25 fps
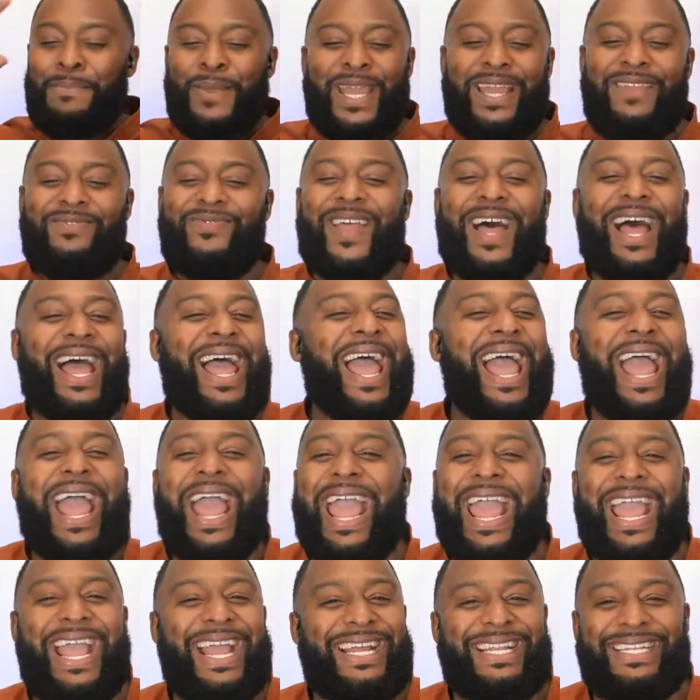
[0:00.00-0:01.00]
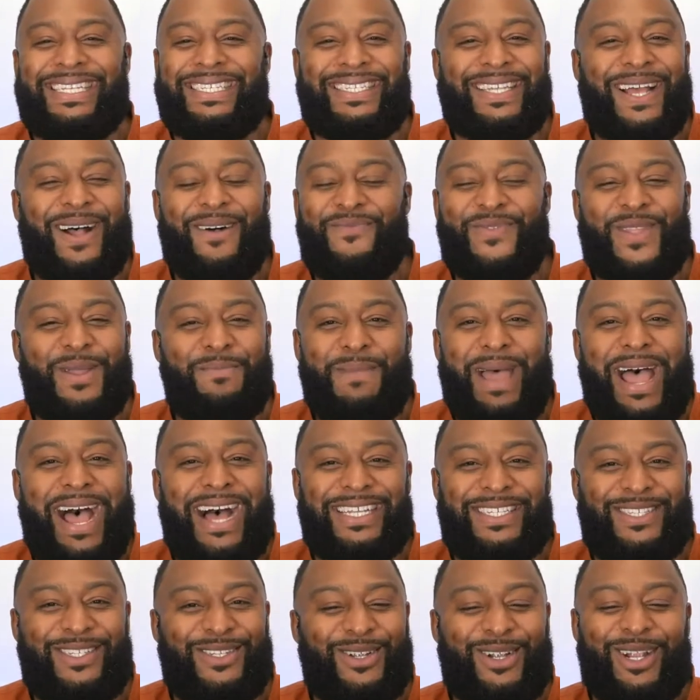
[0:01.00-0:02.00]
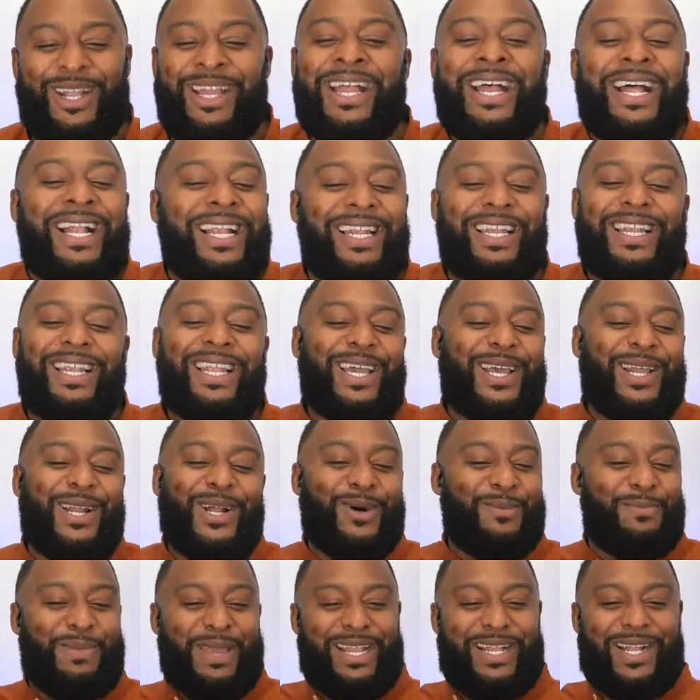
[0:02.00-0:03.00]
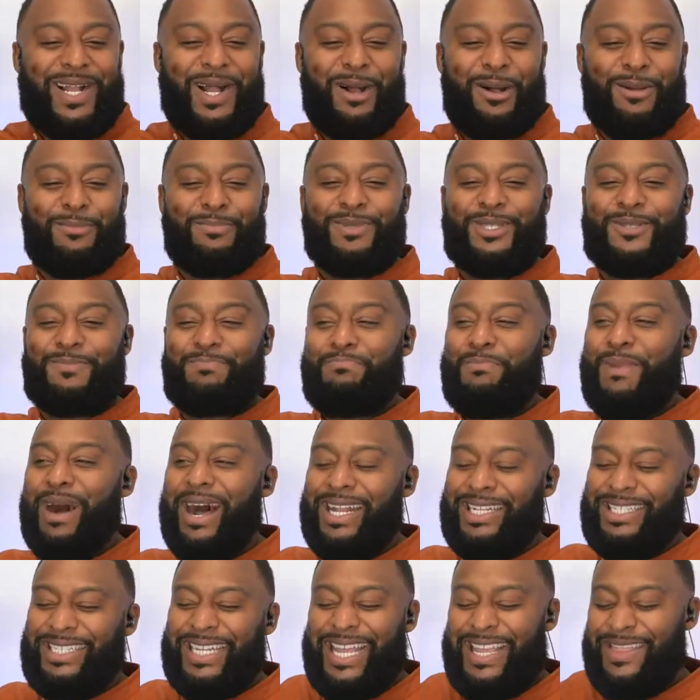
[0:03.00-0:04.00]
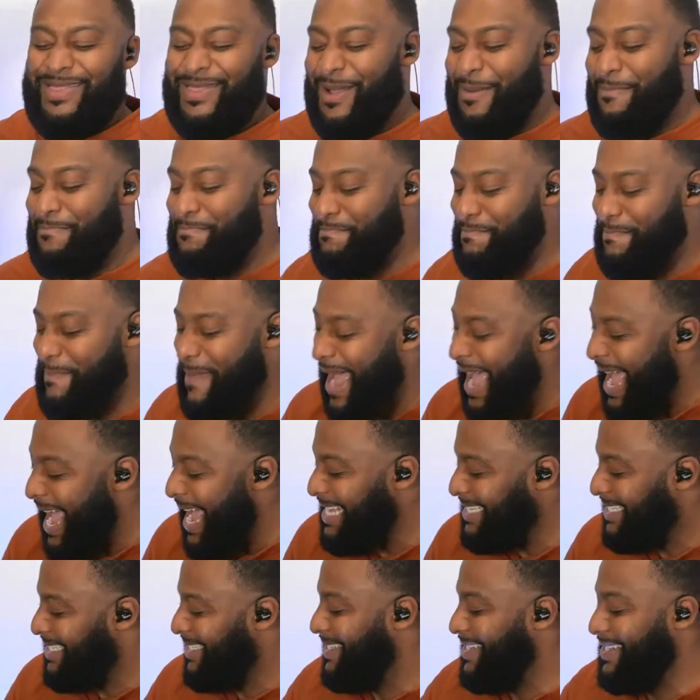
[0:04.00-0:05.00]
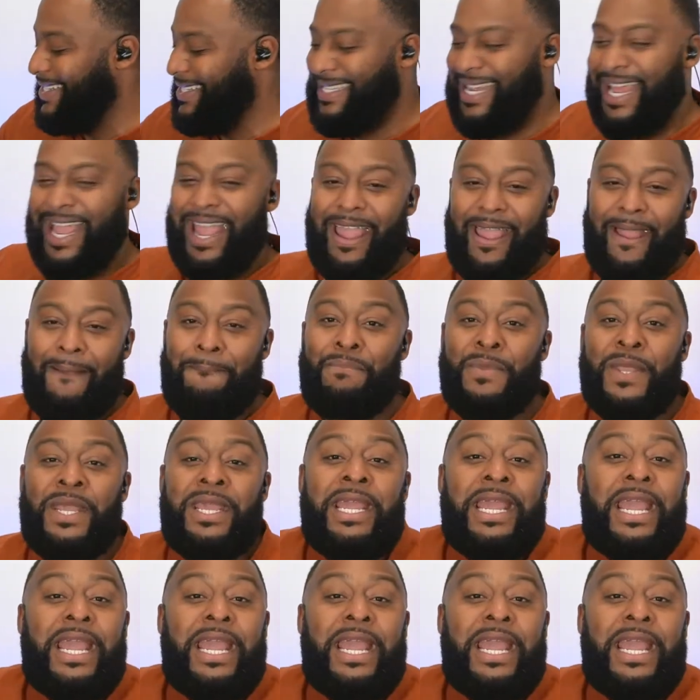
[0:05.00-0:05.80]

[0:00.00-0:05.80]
in the hands of the master. Little becomes much in the master's hand.